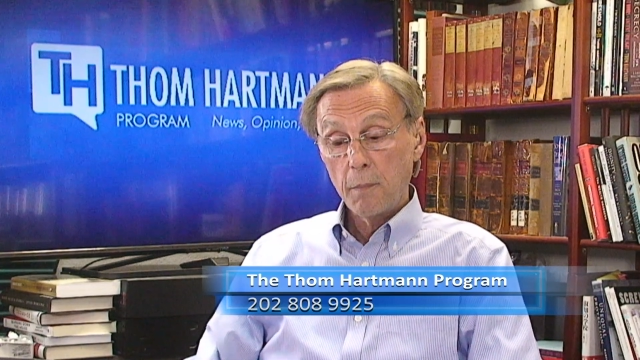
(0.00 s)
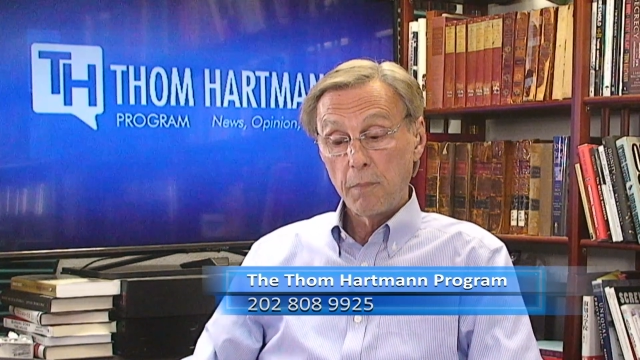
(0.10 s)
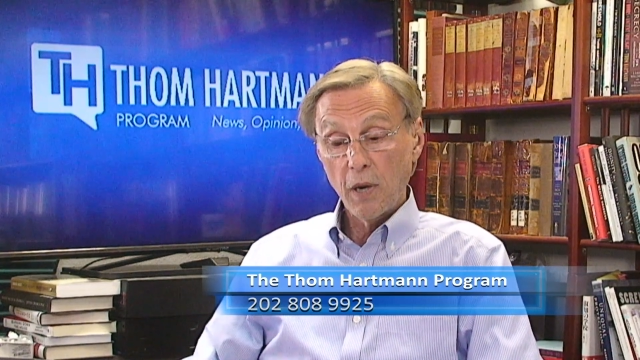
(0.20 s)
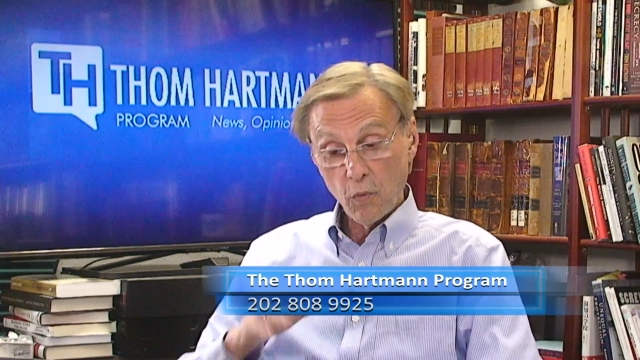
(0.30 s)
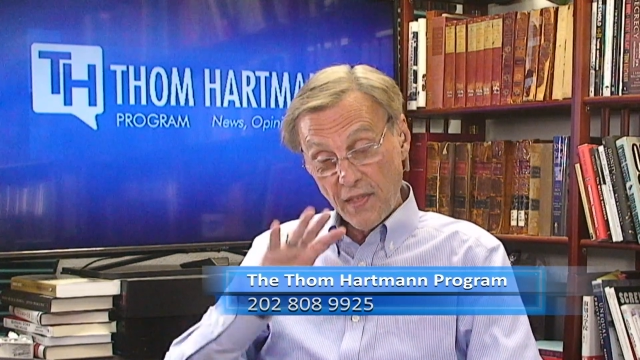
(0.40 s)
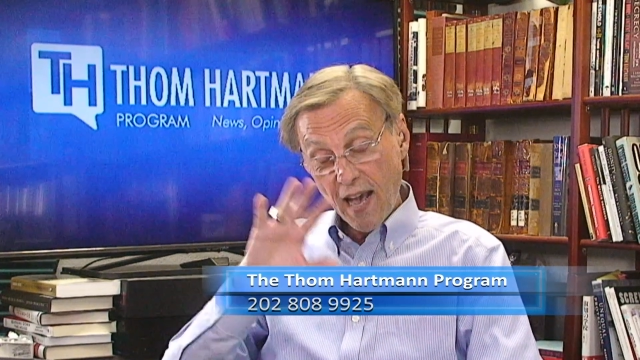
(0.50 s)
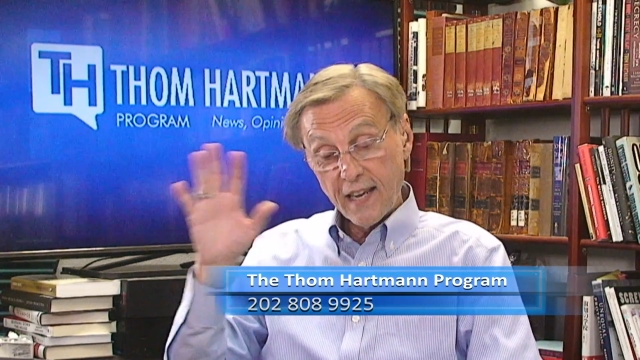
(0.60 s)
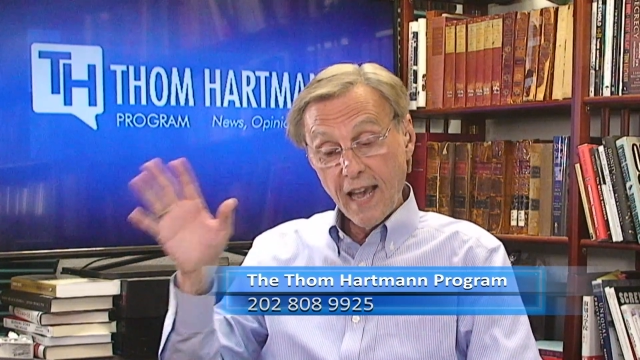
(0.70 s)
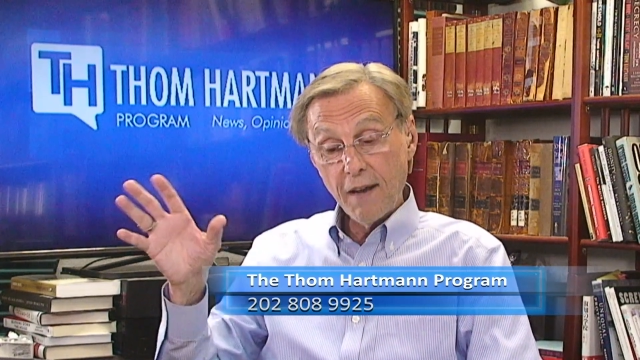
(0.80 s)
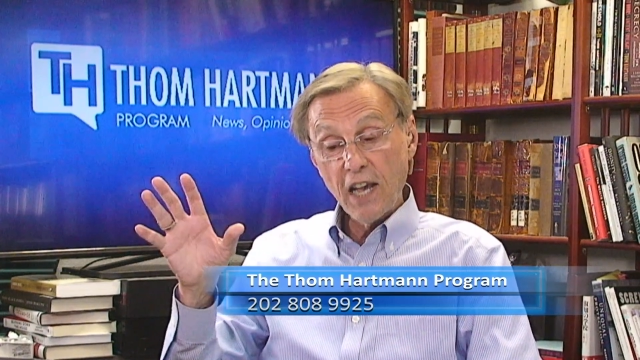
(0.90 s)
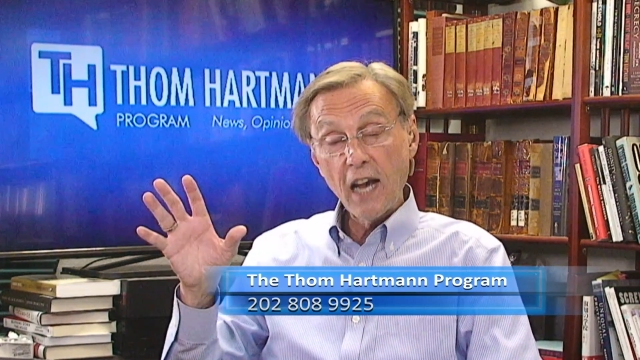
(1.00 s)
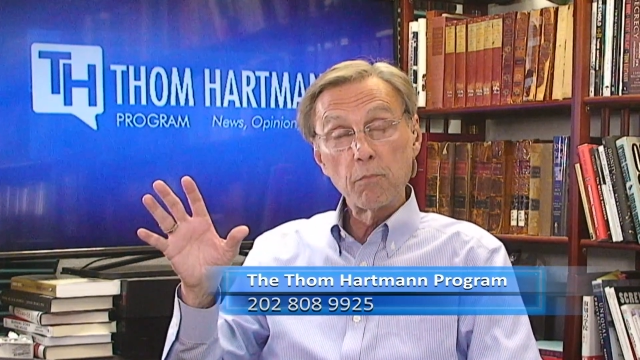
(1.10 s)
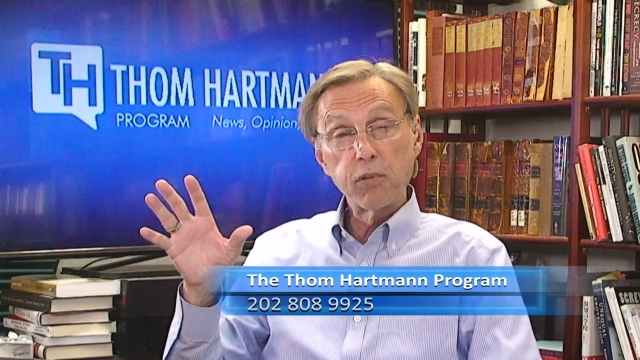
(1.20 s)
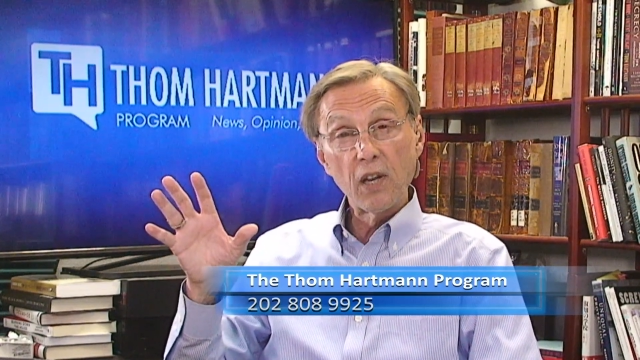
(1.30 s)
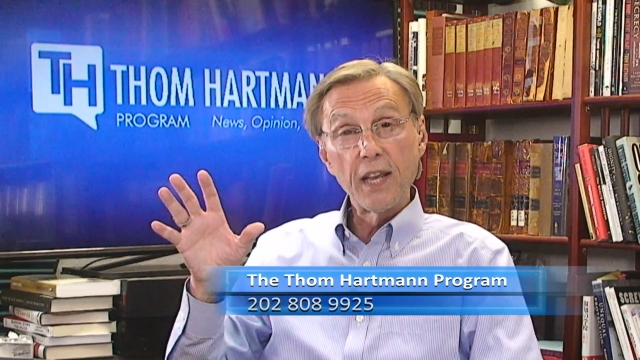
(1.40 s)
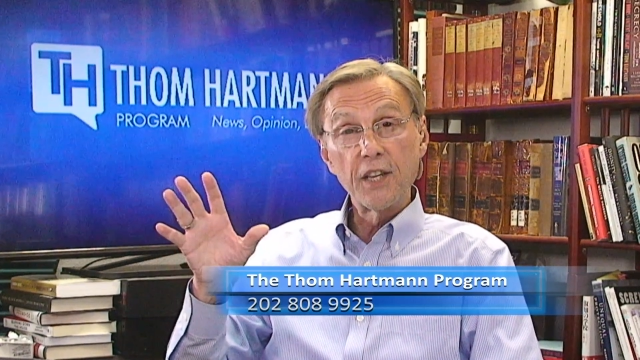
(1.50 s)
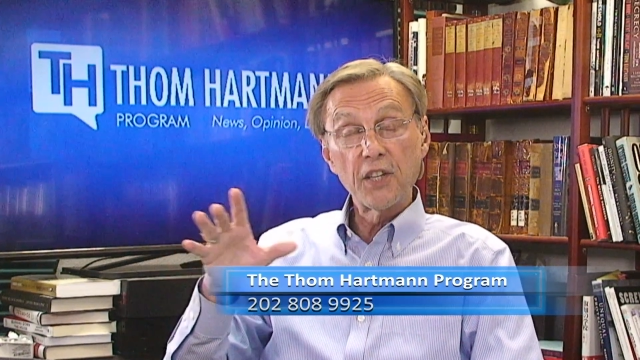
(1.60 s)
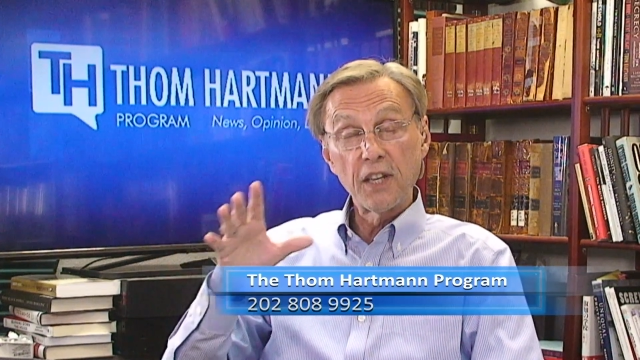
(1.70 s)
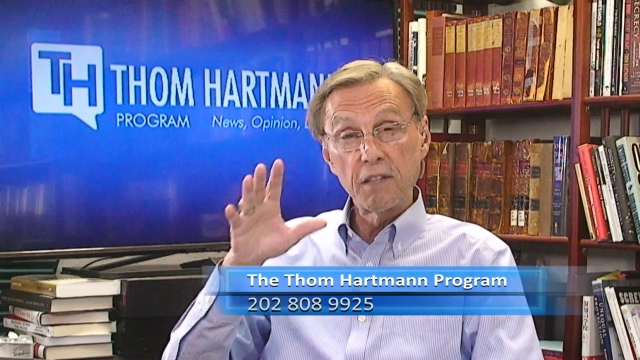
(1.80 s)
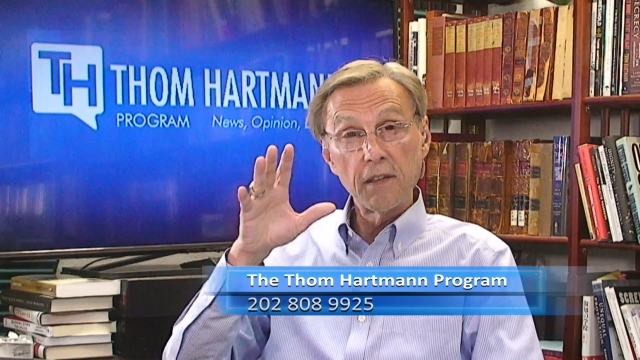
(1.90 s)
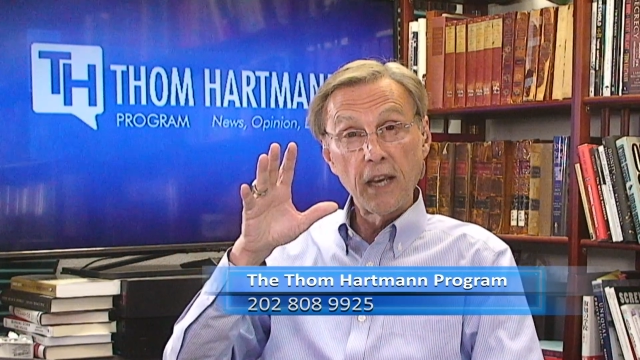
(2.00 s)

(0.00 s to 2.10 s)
But with that caveat in place and,